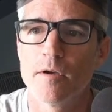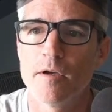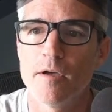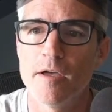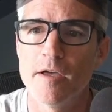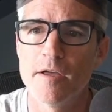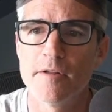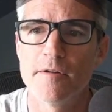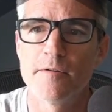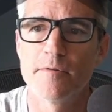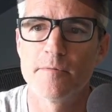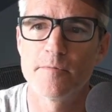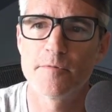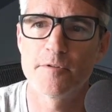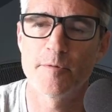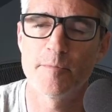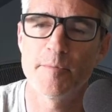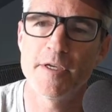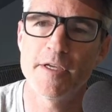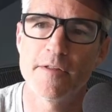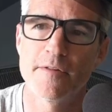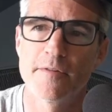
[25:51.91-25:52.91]
And to
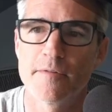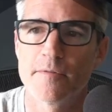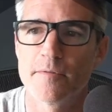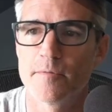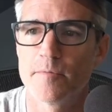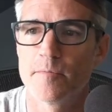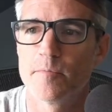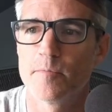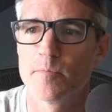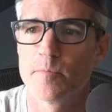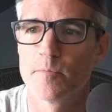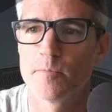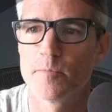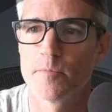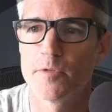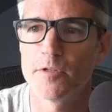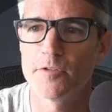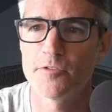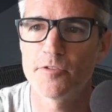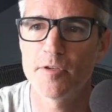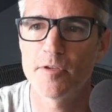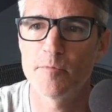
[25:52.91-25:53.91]
me,
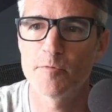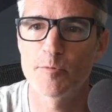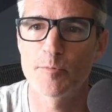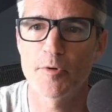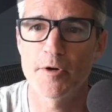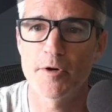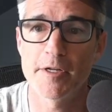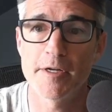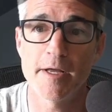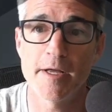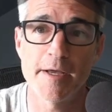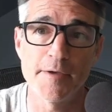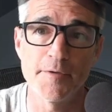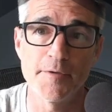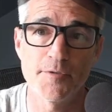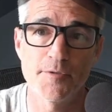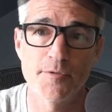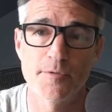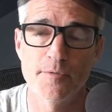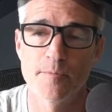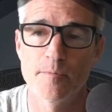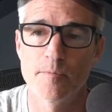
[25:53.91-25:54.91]
this seems pretty
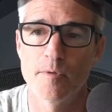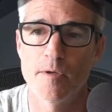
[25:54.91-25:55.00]
nice.